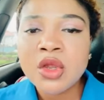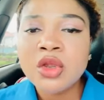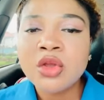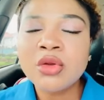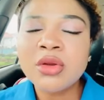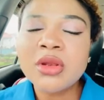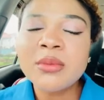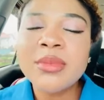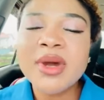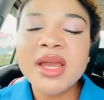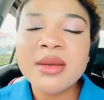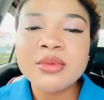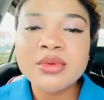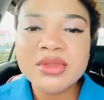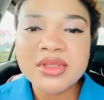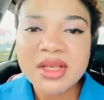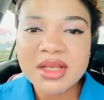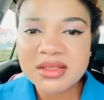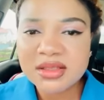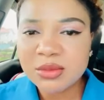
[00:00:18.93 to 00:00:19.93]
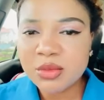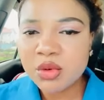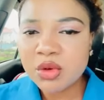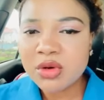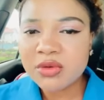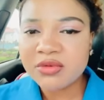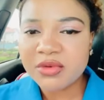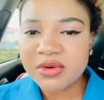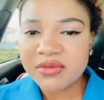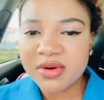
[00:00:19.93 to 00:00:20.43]
You know, the Bible says in the book
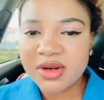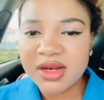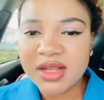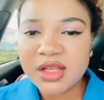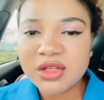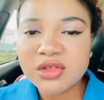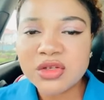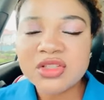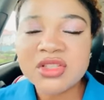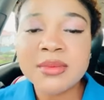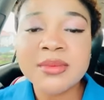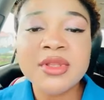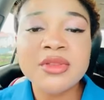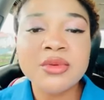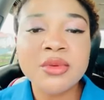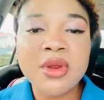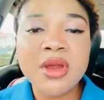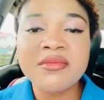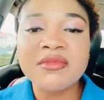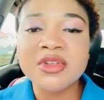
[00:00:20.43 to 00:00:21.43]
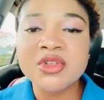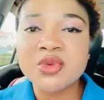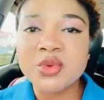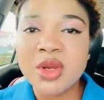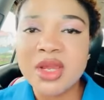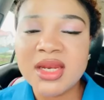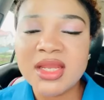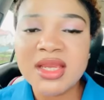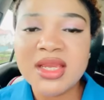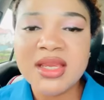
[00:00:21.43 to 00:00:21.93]
of Revelation, chapter 3 and verse
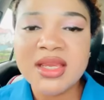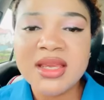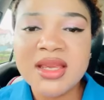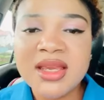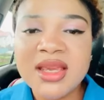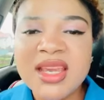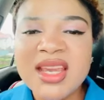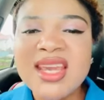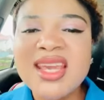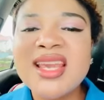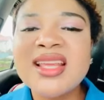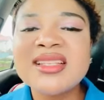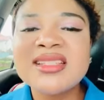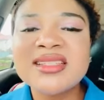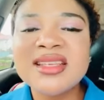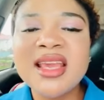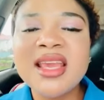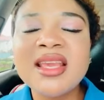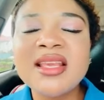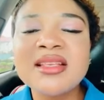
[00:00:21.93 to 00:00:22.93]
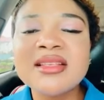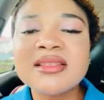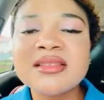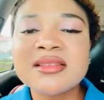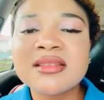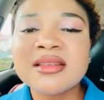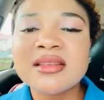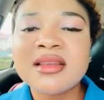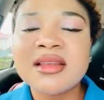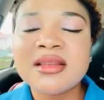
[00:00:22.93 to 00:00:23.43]
20, it
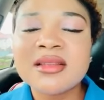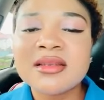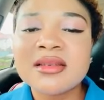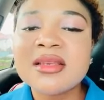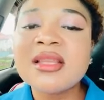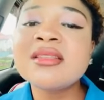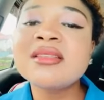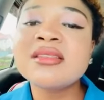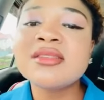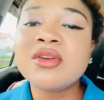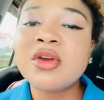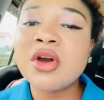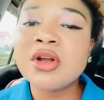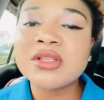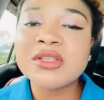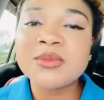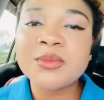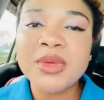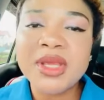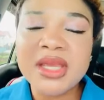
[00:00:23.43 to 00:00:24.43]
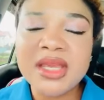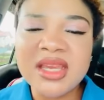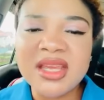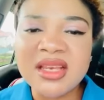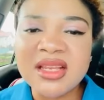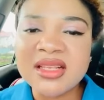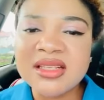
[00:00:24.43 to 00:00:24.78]
says, this is God speaking.